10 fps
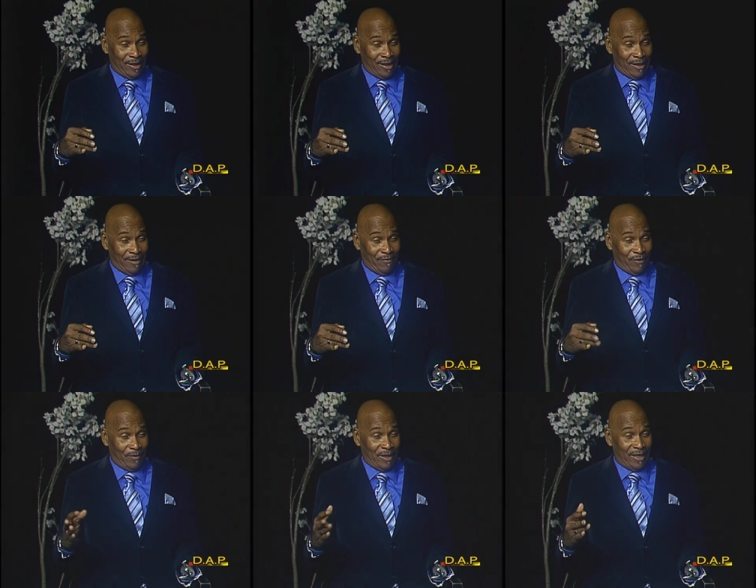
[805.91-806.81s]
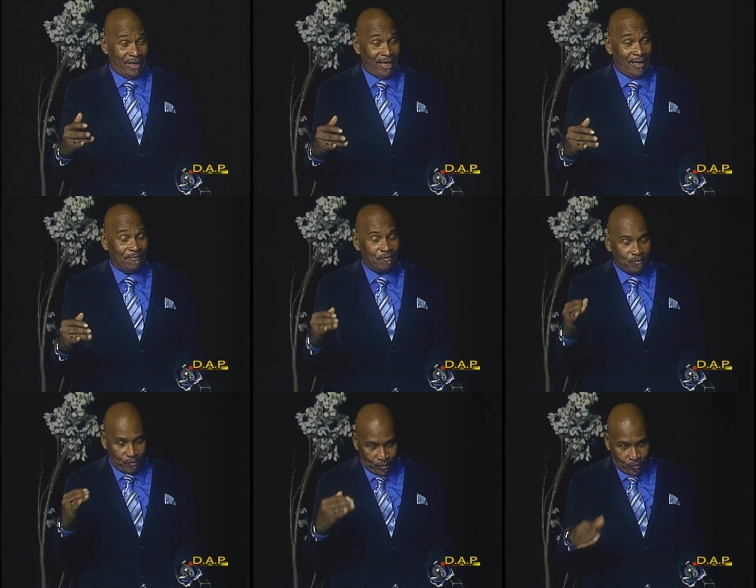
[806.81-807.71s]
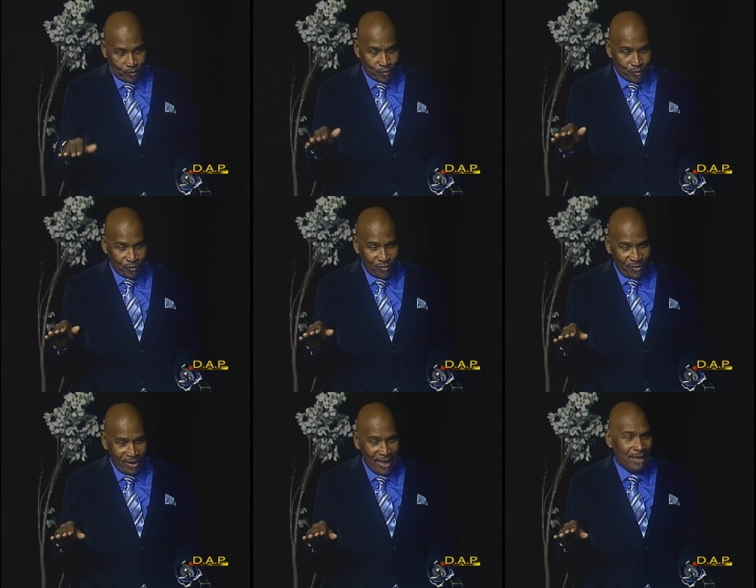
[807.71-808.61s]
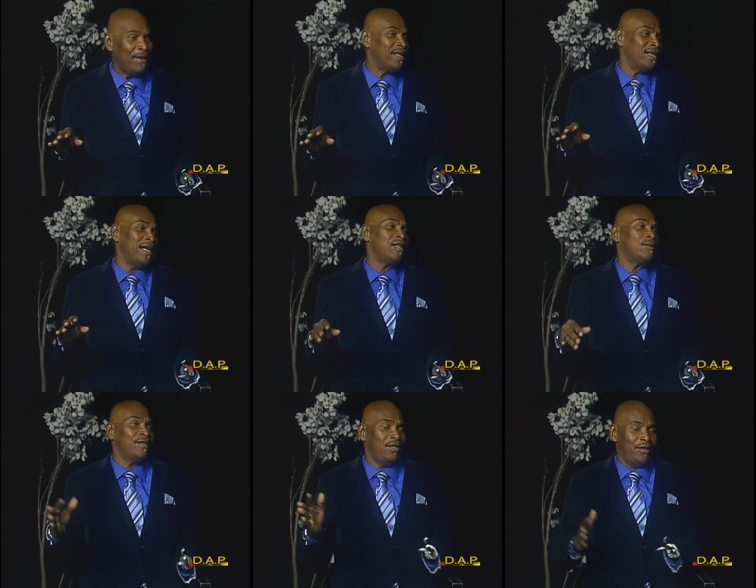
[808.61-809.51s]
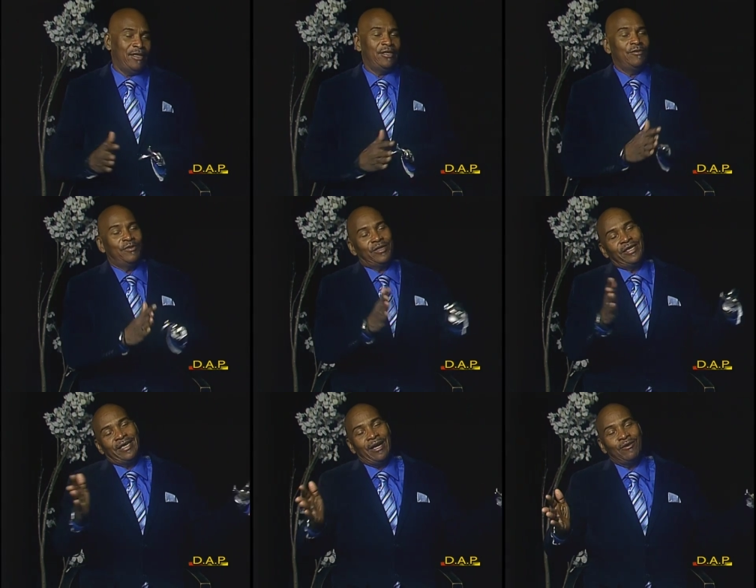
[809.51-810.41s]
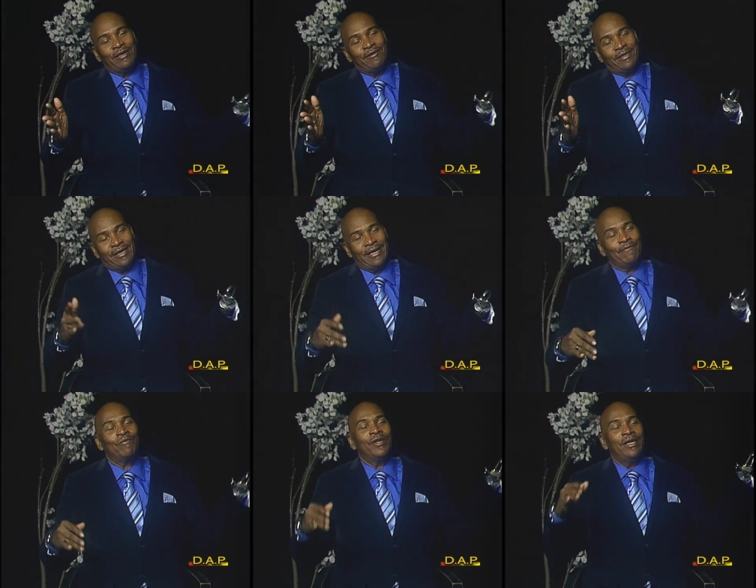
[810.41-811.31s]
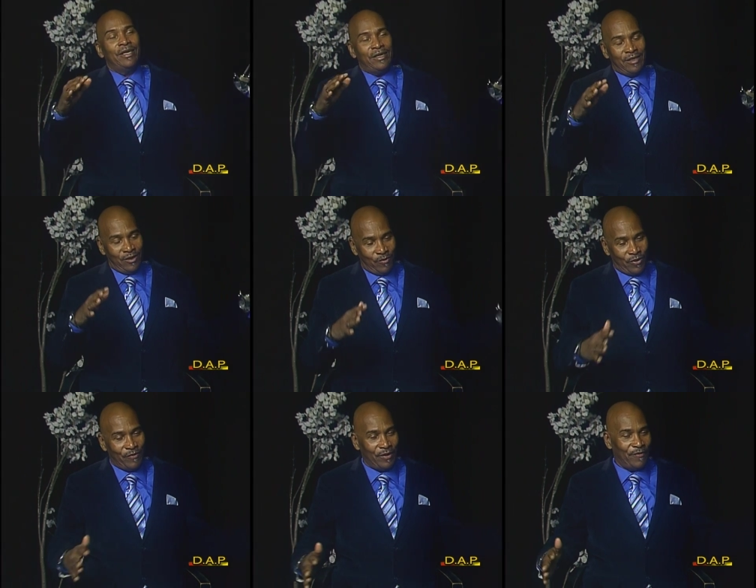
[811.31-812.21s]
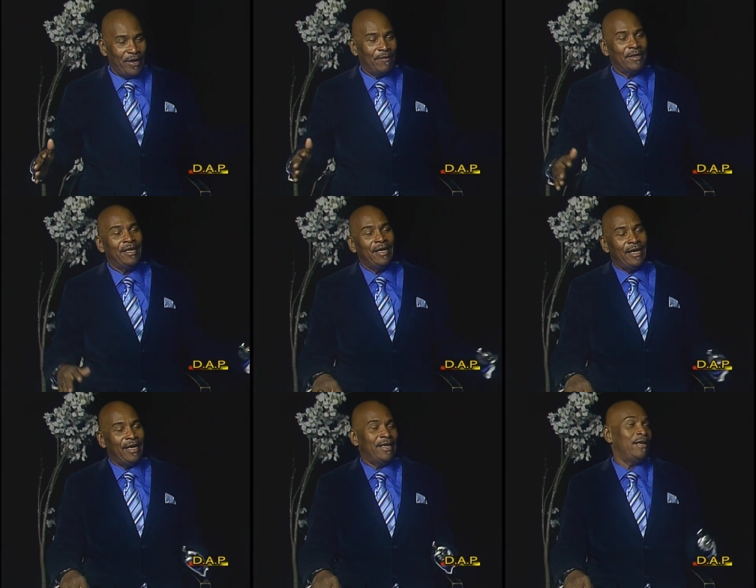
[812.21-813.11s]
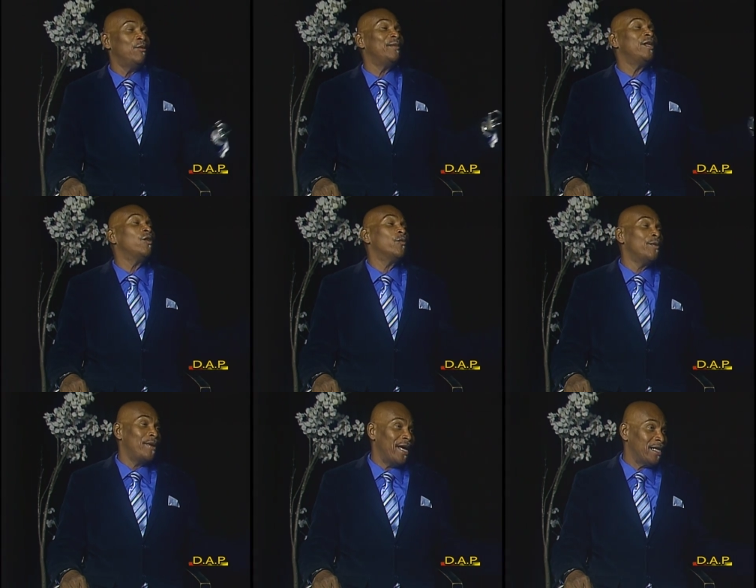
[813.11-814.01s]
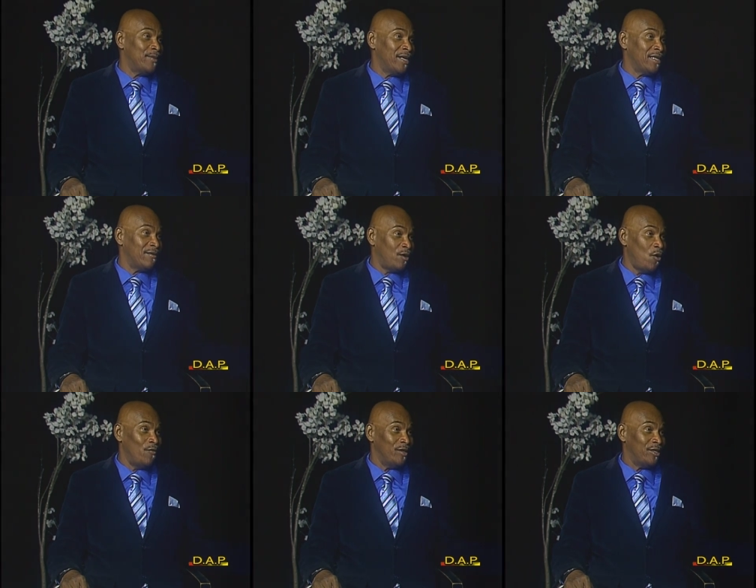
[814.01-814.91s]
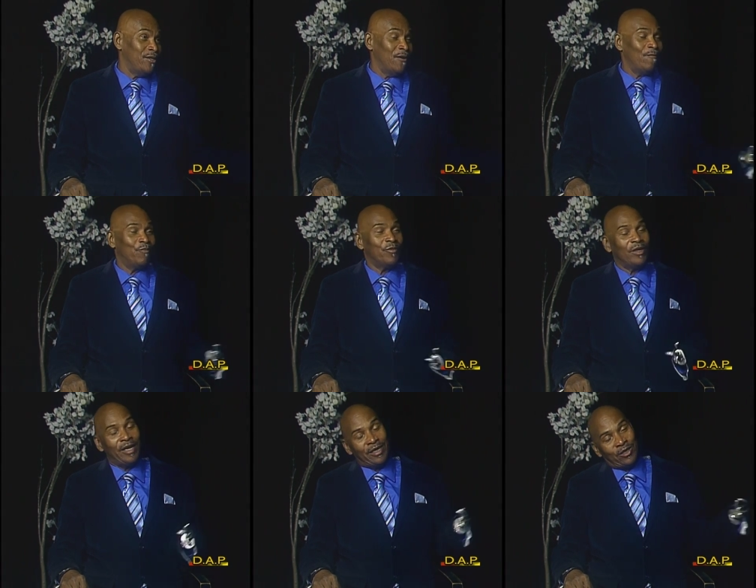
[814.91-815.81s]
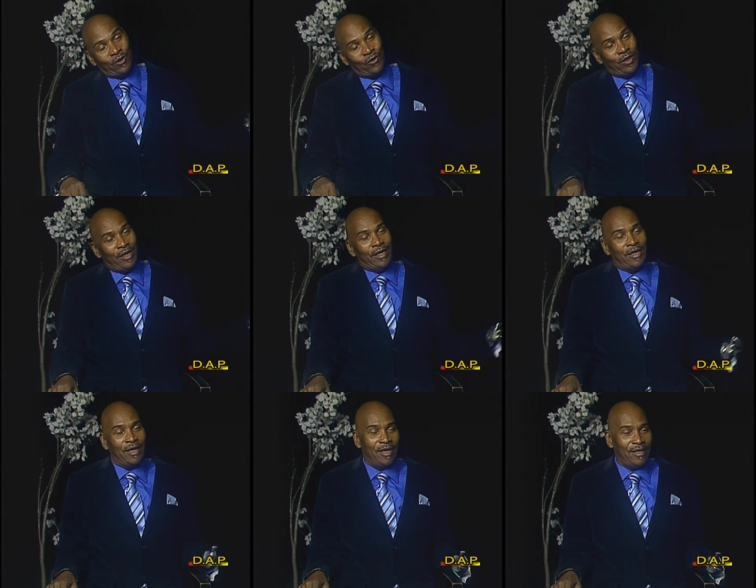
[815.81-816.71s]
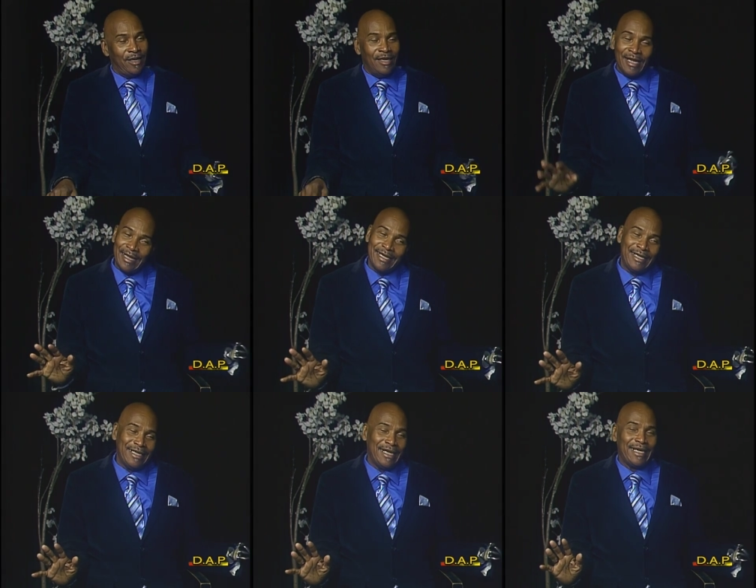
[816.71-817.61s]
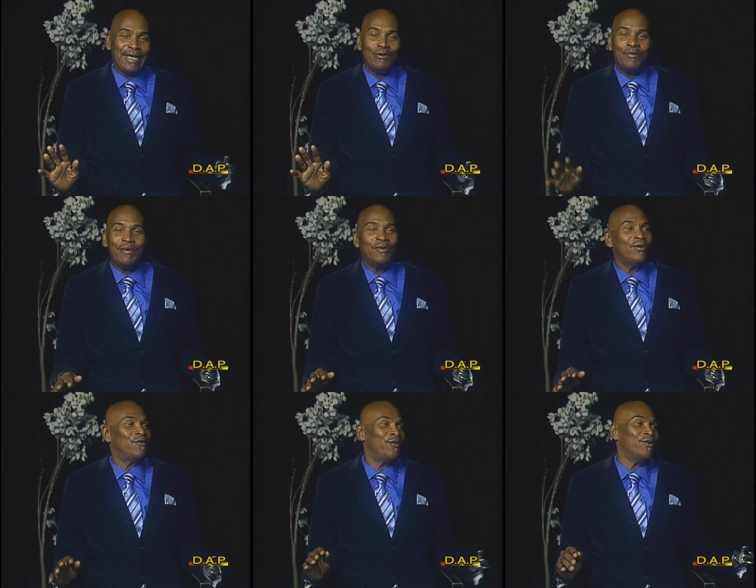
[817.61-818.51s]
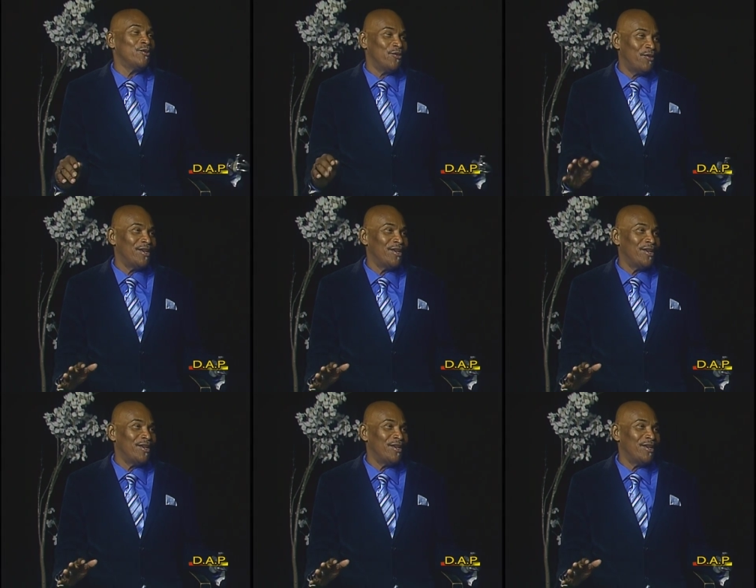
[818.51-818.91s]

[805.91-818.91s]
uh, a friend of mine died. And he made the announcement, you know, as you proceed out and everything, you know, pray for the family. And there will be no repast because of COVID, you know. And so, uh, not to say that that's what people go to funerals for,